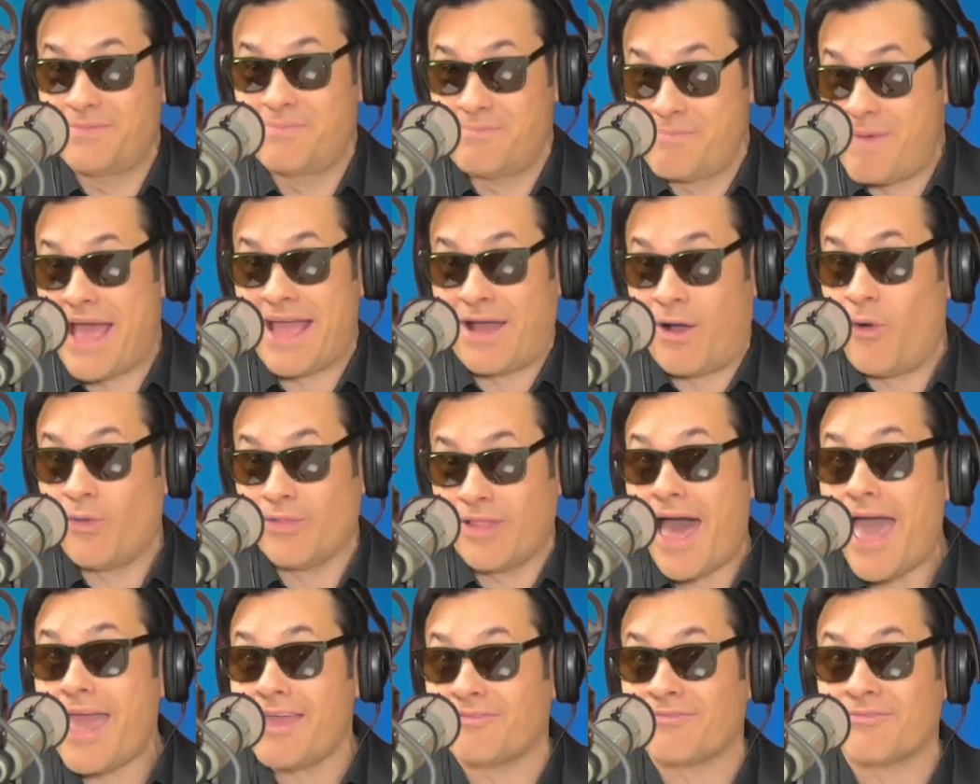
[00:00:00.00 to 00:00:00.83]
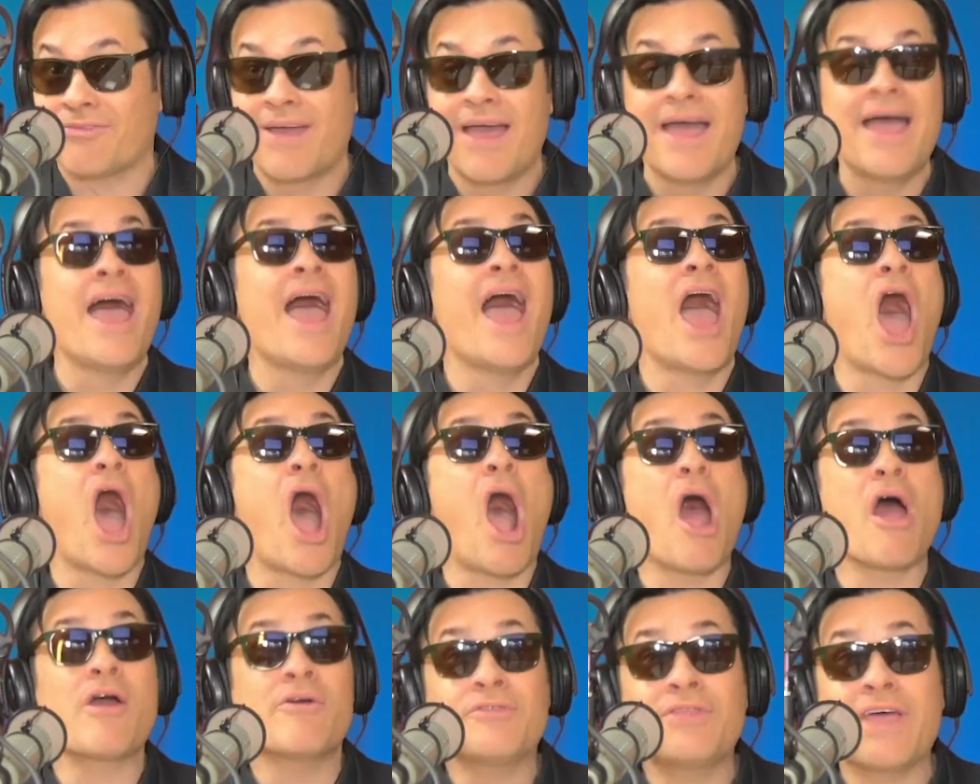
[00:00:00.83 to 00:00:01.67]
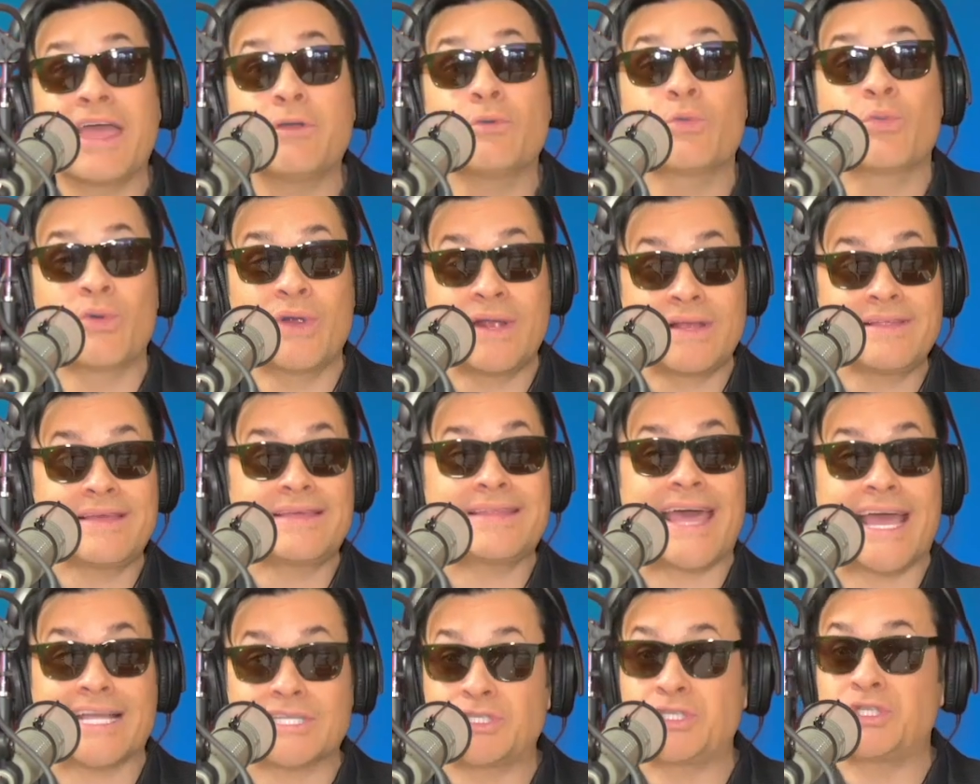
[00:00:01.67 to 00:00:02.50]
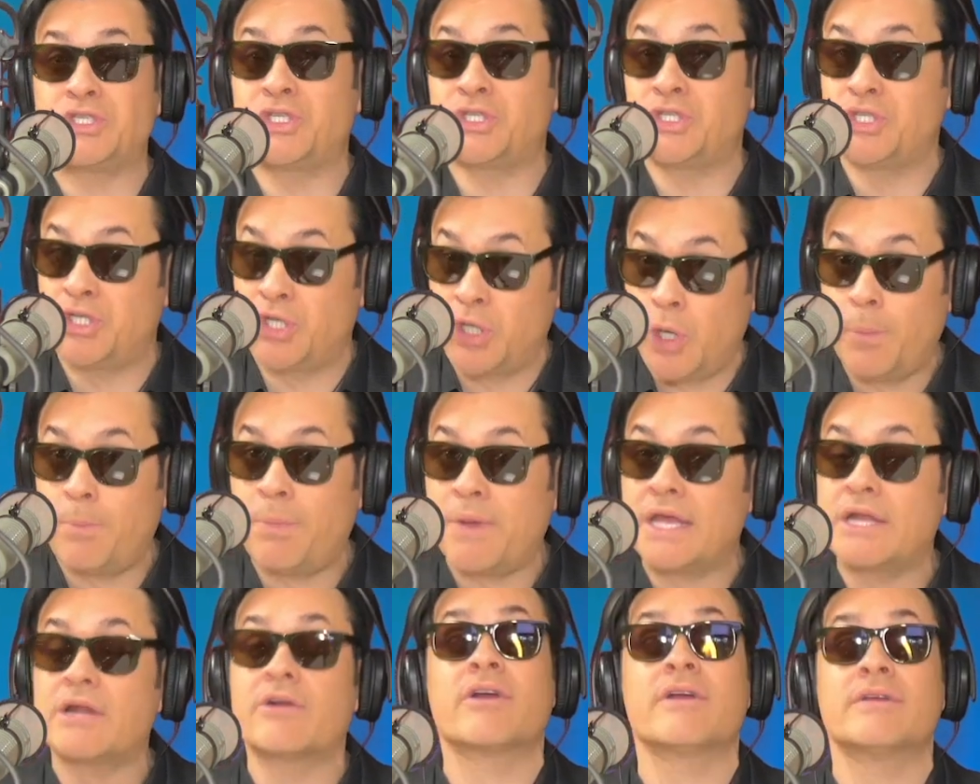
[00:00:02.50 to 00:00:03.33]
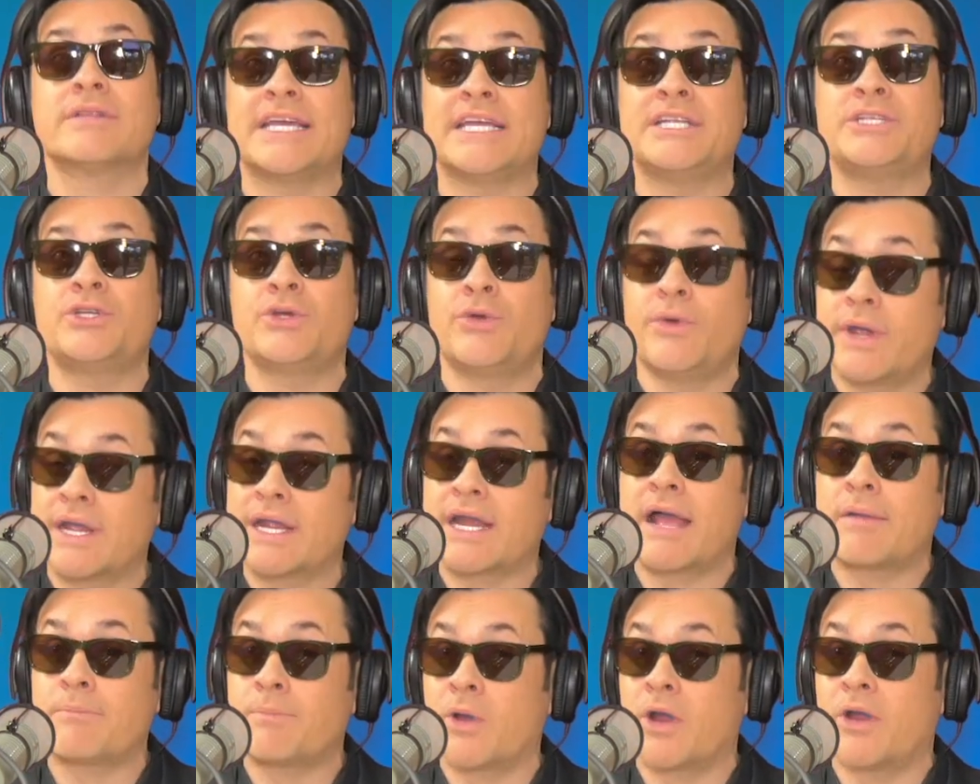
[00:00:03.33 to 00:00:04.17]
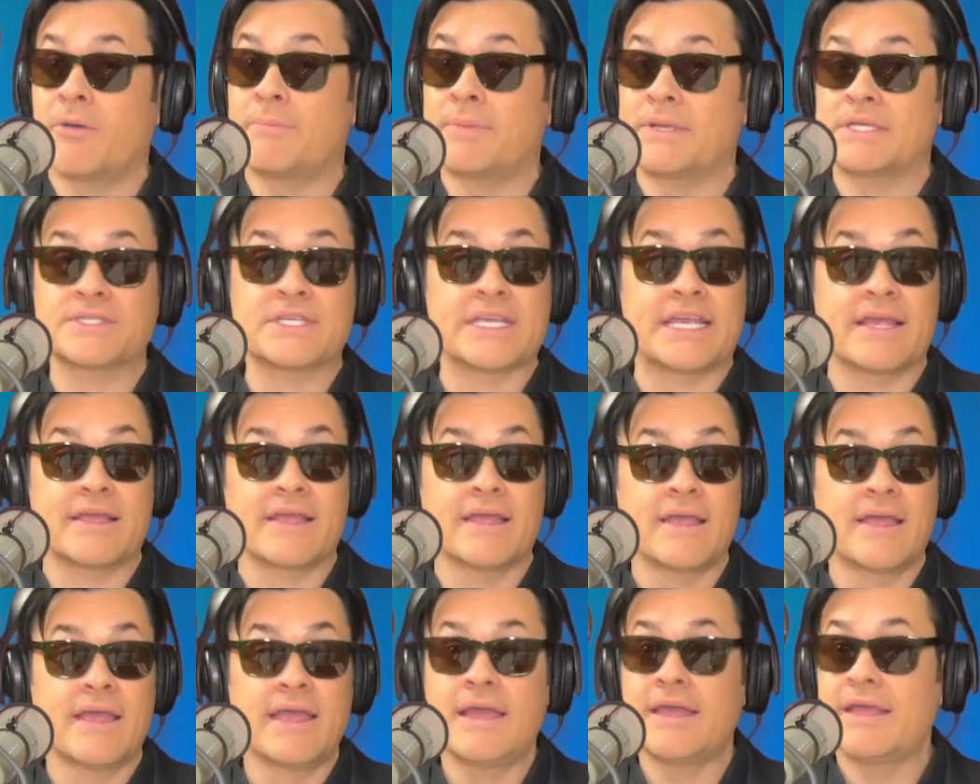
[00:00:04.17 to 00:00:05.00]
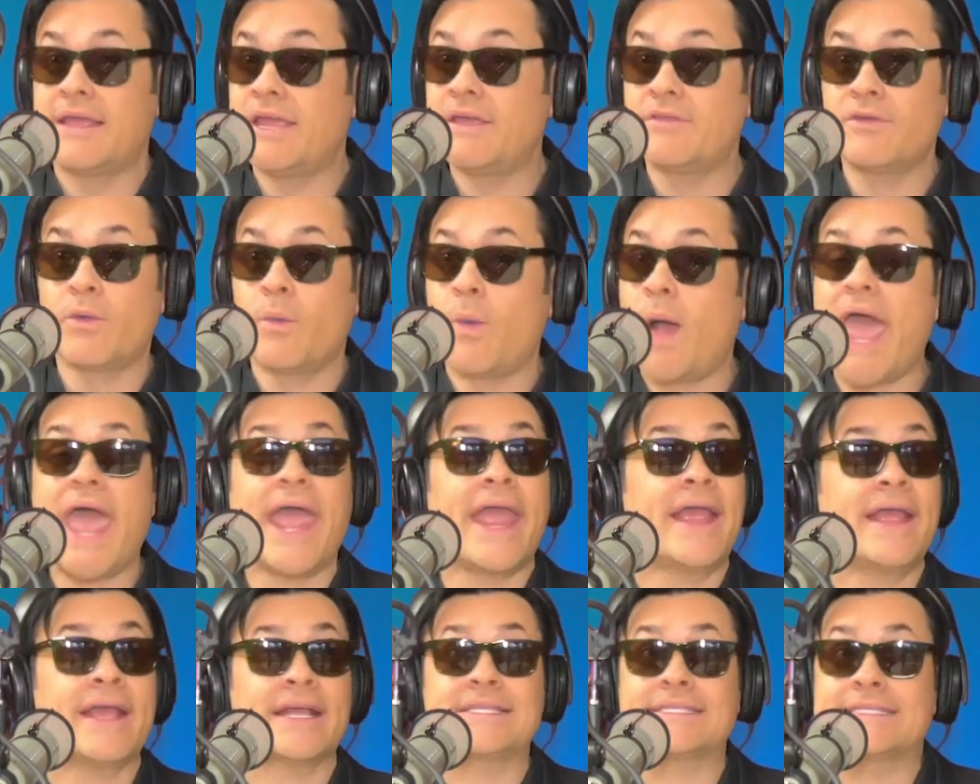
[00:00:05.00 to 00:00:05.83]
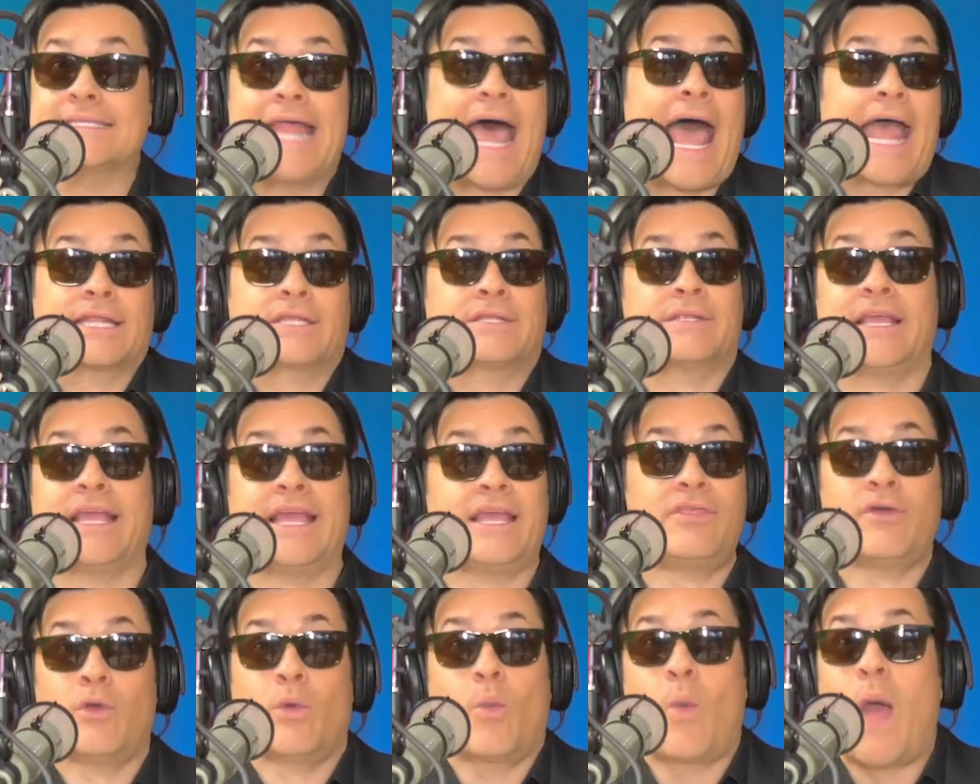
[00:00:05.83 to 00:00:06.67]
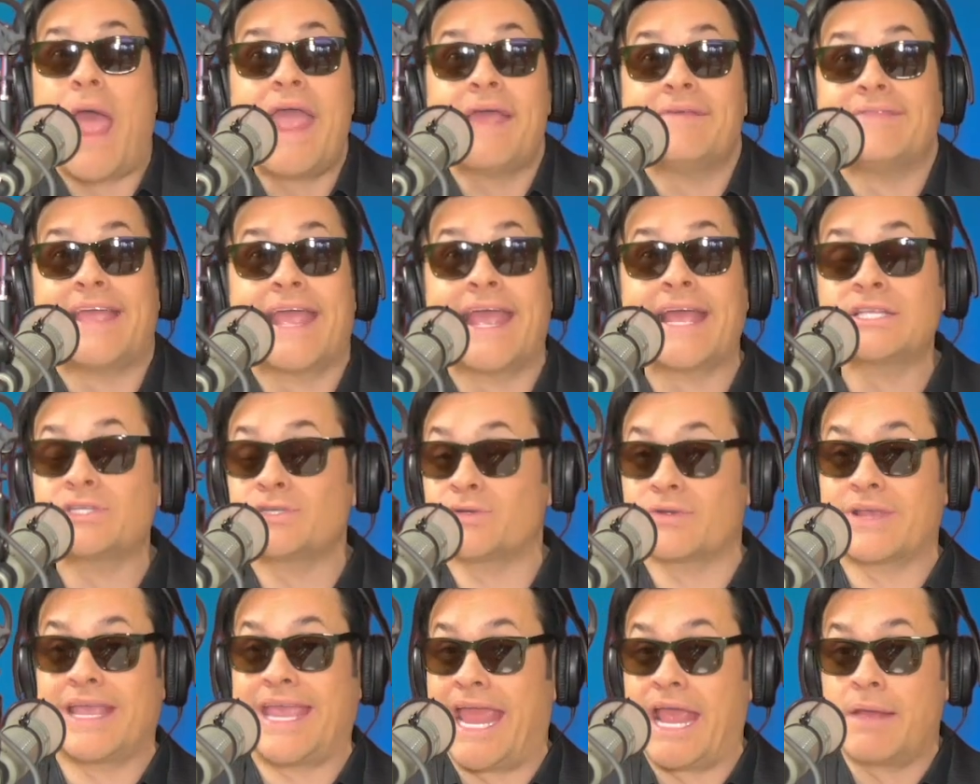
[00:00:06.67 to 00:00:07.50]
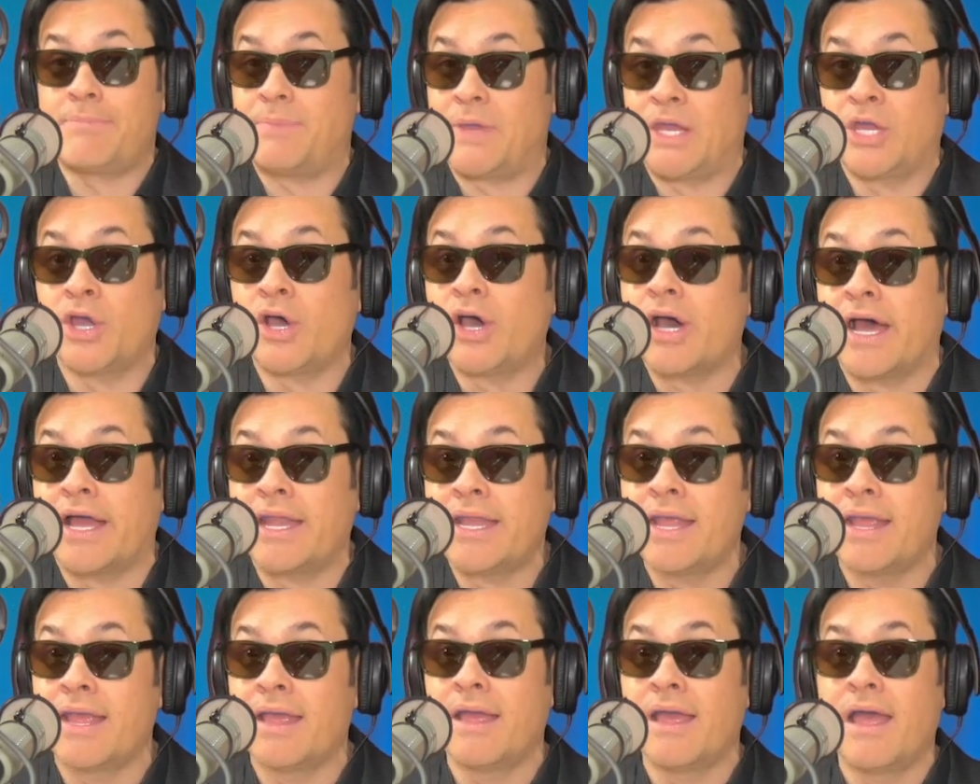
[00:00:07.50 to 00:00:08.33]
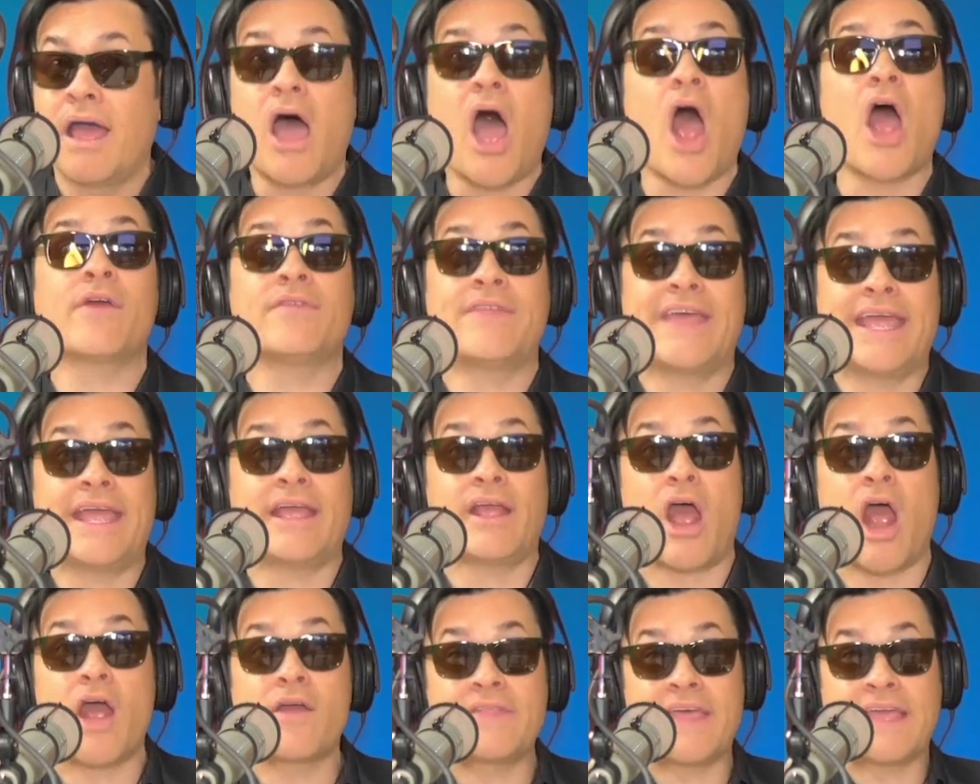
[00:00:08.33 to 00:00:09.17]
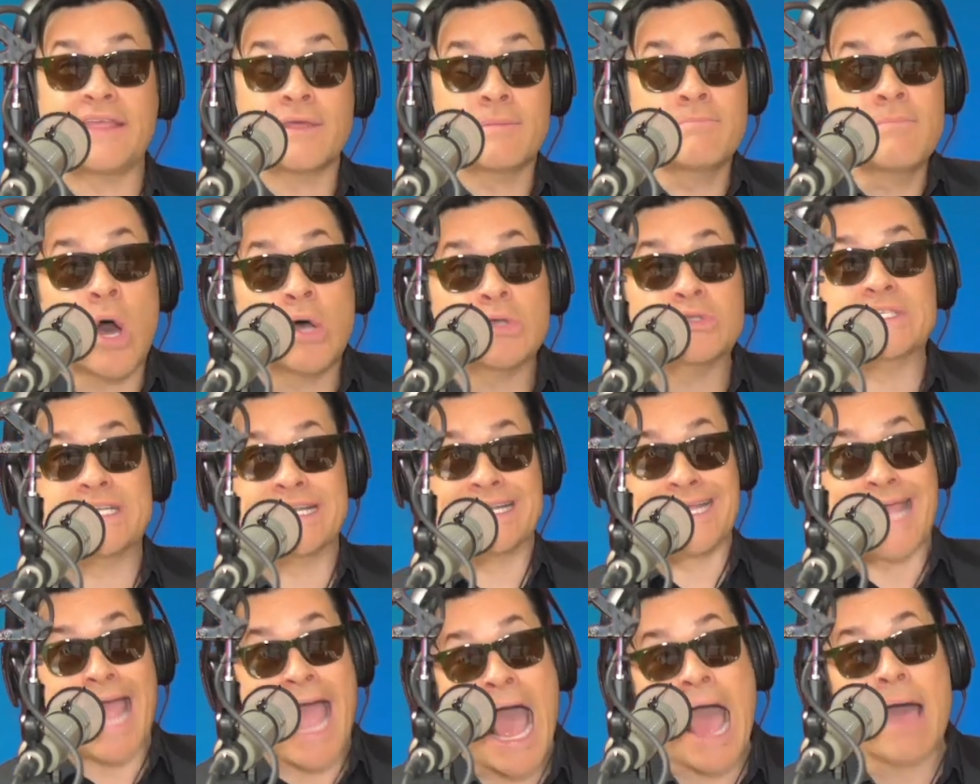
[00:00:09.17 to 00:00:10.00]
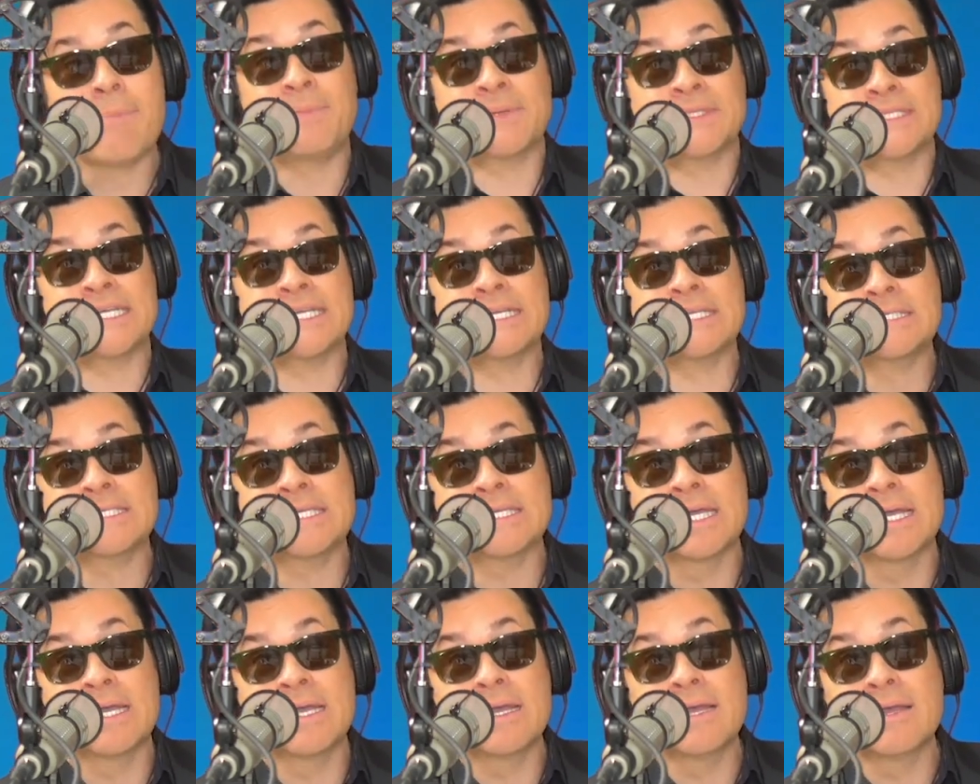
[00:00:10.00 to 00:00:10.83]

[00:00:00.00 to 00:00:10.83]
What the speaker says: my whole life. Are they really that stupid, or are they doing it on purpose? Either way, it's not. Either way, the answer can't be good. Are they the most incompetent